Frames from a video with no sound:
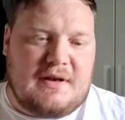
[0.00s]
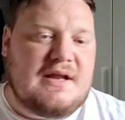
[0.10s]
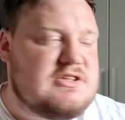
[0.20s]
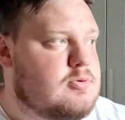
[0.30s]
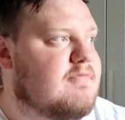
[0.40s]

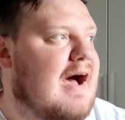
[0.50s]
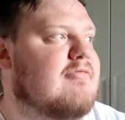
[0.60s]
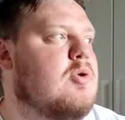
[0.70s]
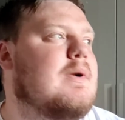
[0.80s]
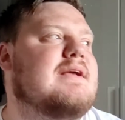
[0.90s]
been linked with
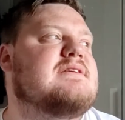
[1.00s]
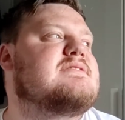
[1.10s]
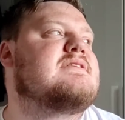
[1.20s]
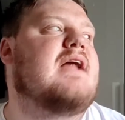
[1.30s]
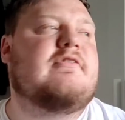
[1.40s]
Harry
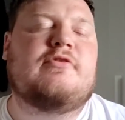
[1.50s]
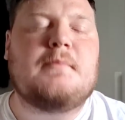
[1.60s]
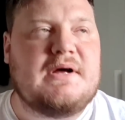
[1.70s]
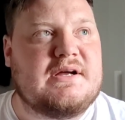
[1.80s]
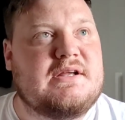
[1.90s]
Winks. Now, for
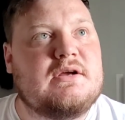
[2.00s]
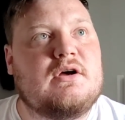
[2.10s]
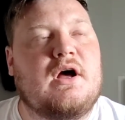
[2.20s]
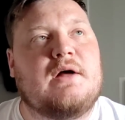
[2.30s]
me,